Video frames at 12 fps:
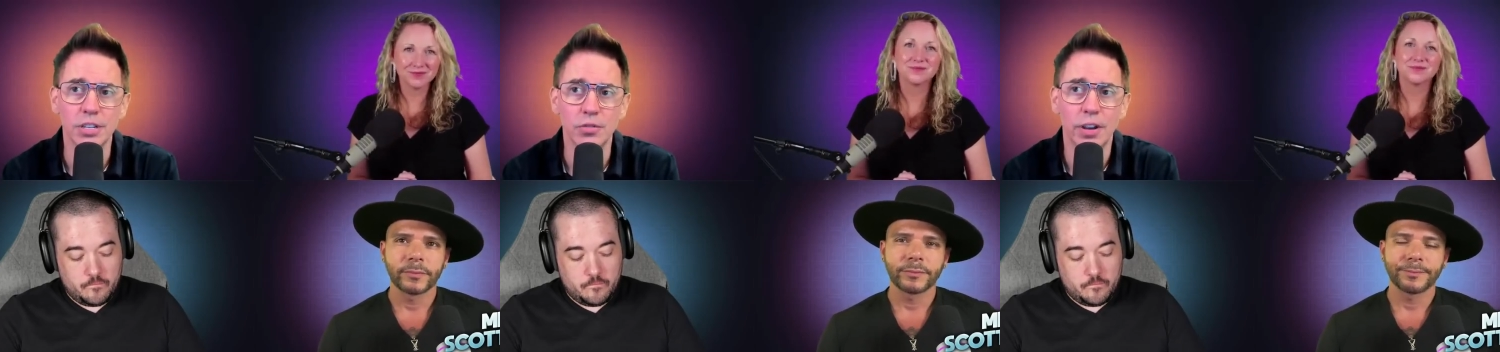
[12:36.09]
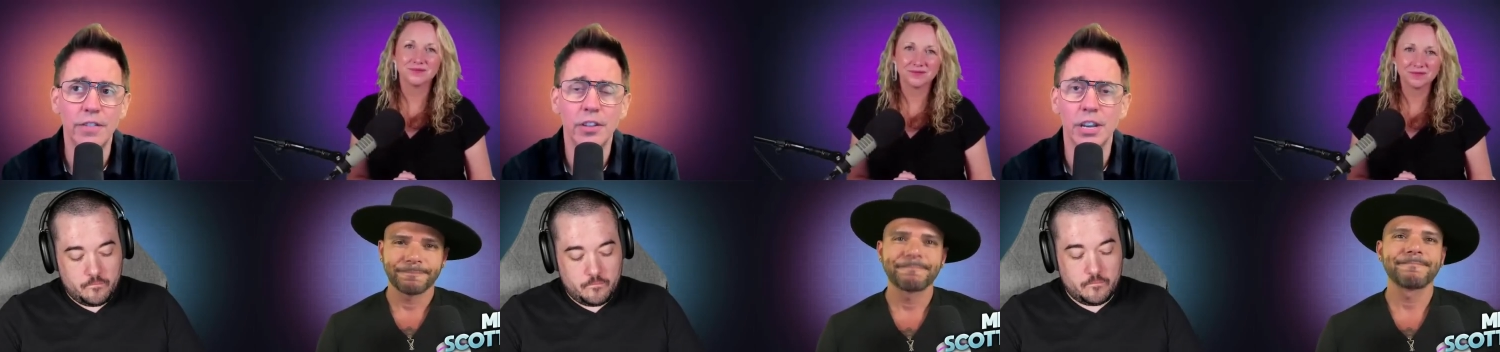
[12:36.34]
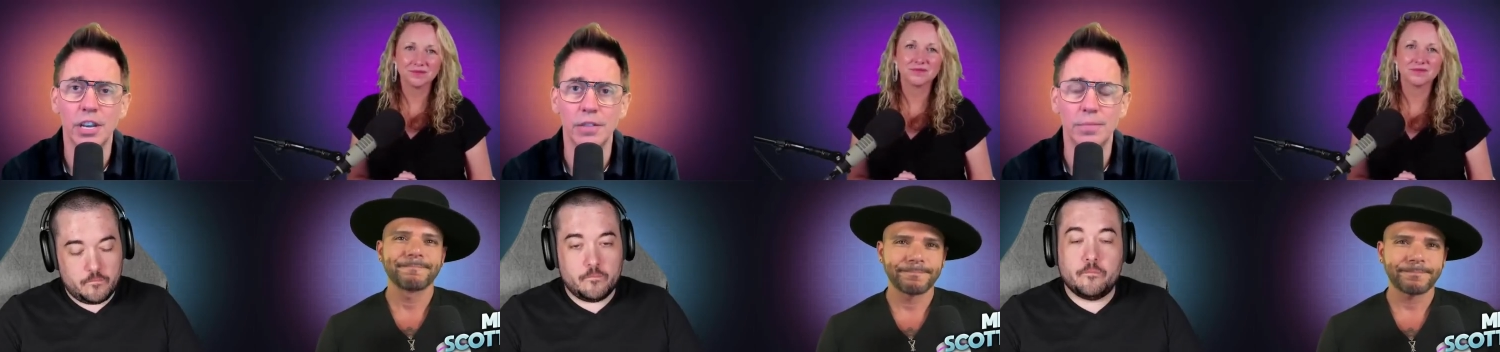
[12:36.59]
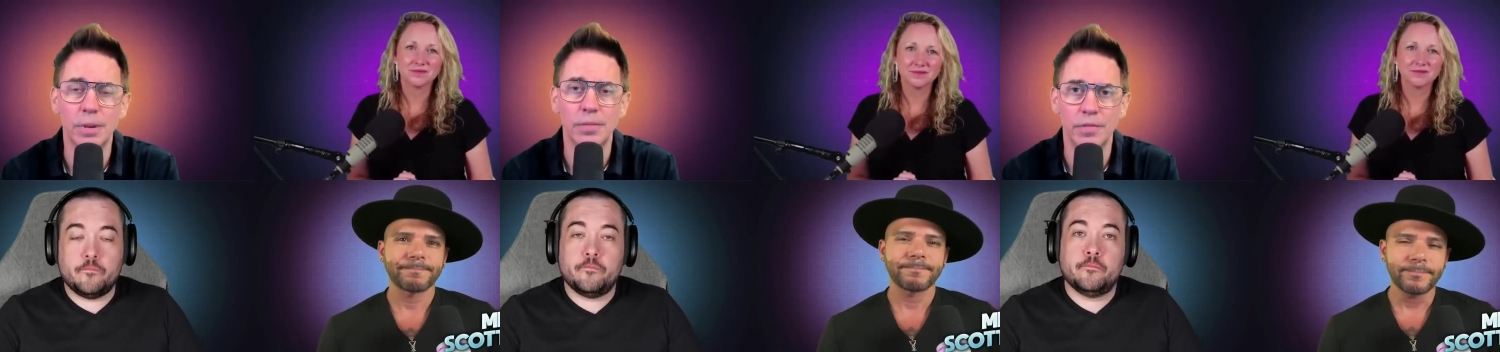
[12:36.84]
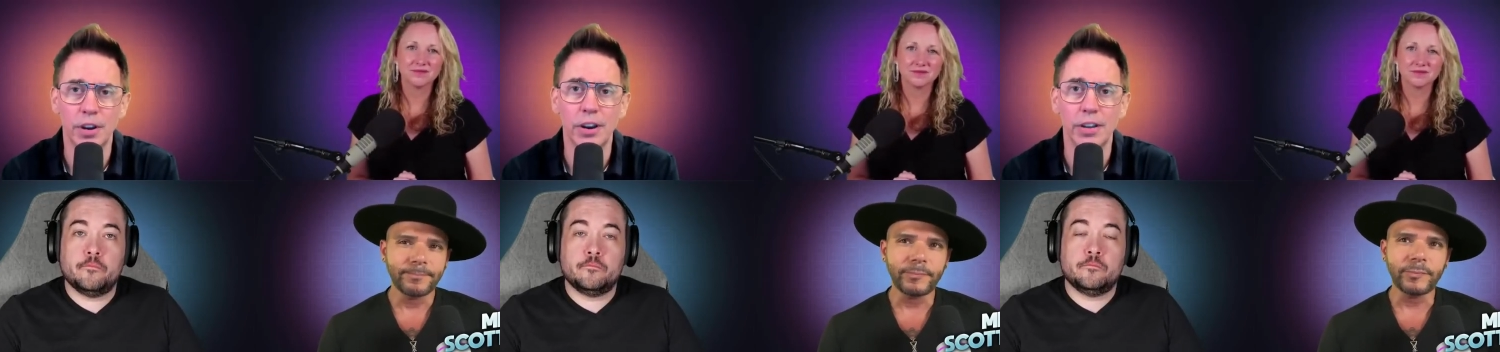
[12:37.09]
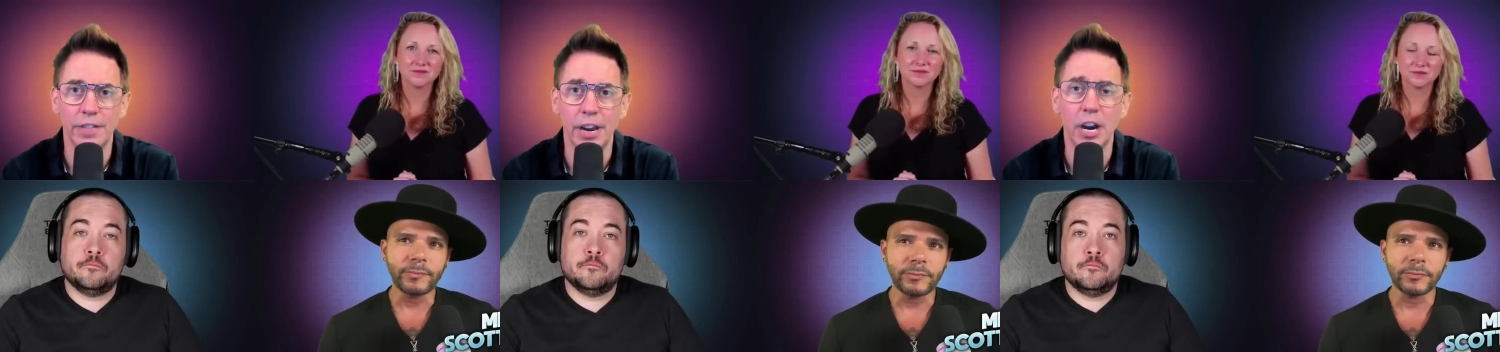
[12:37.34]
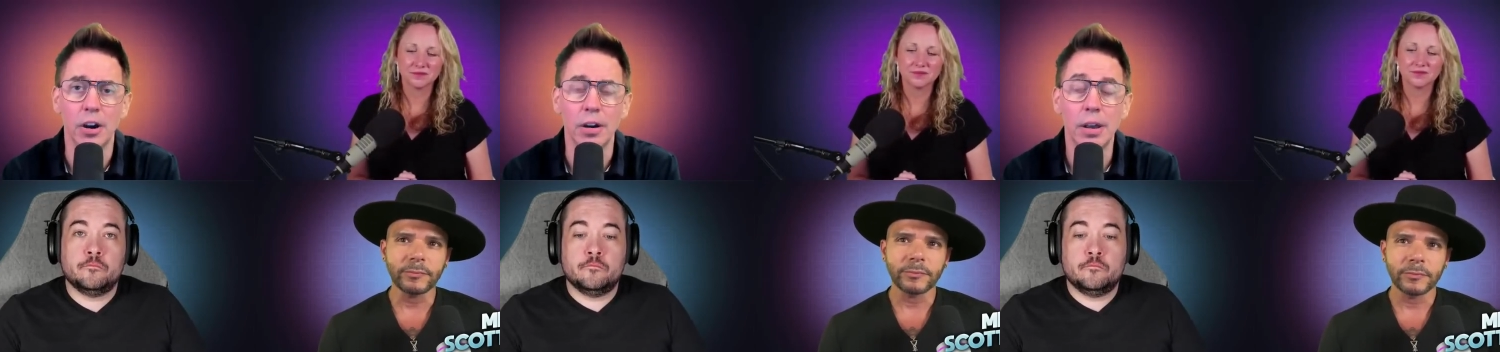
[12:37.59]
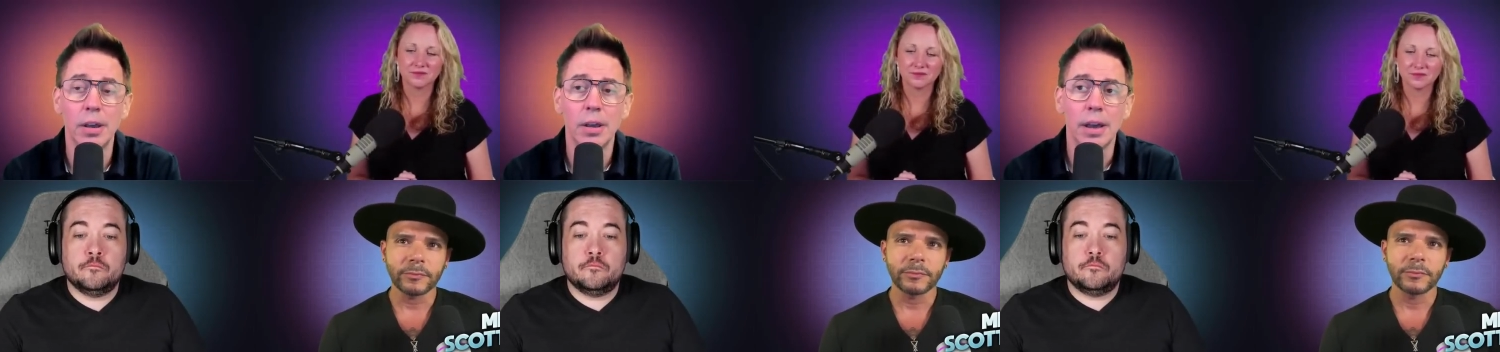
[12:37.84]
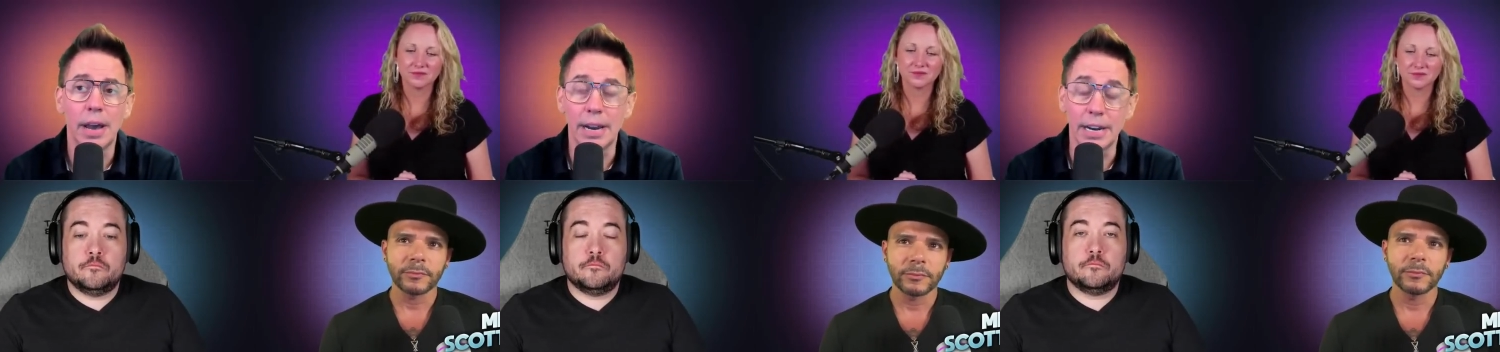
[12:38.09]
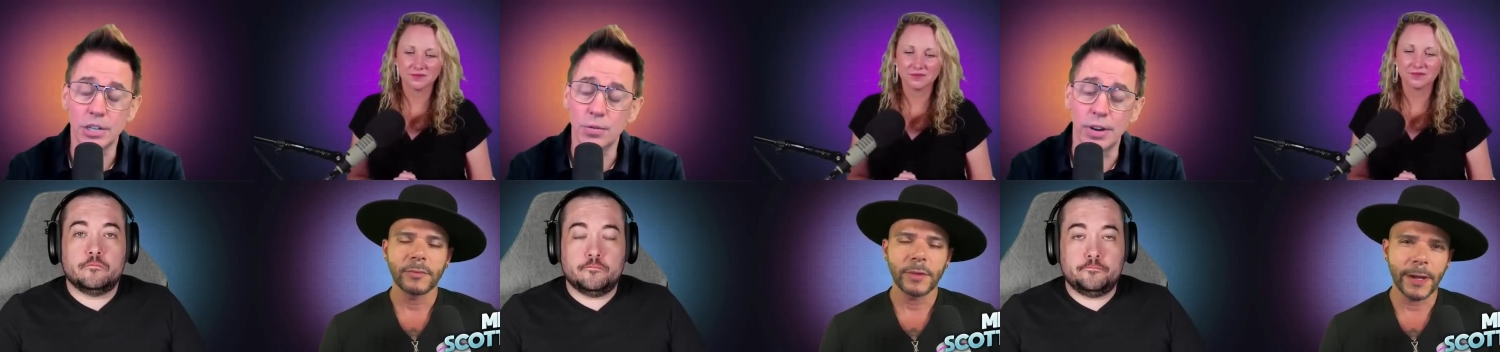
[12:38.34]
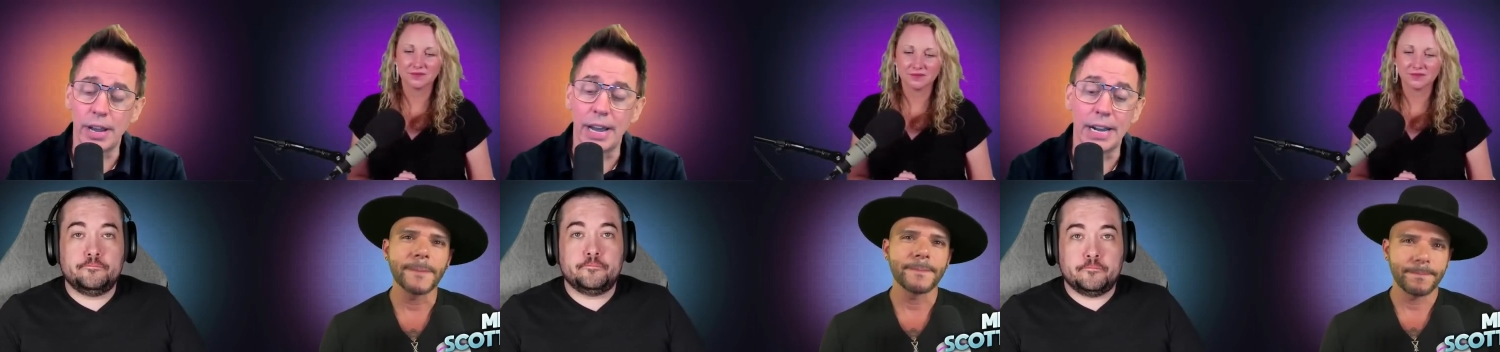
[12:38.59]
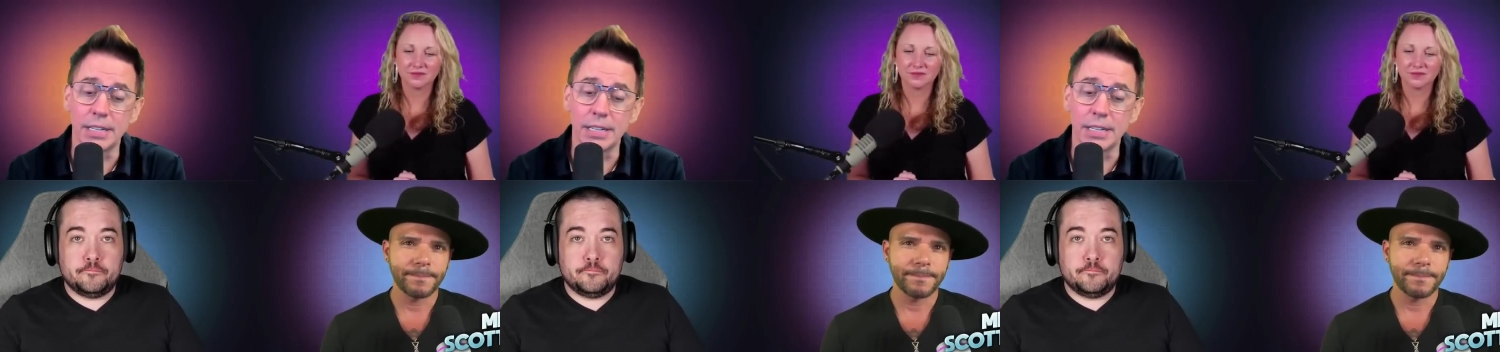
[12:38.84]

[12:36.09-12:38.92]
Speaker 1: So I feel like you've been very fair, and I just mm-hmm, want to yeah.